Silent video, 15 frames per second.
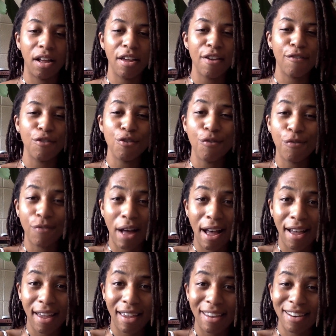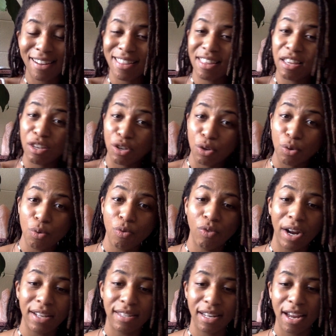If you find that you
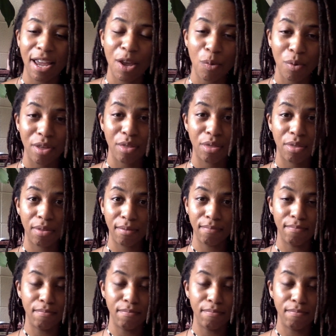resonate with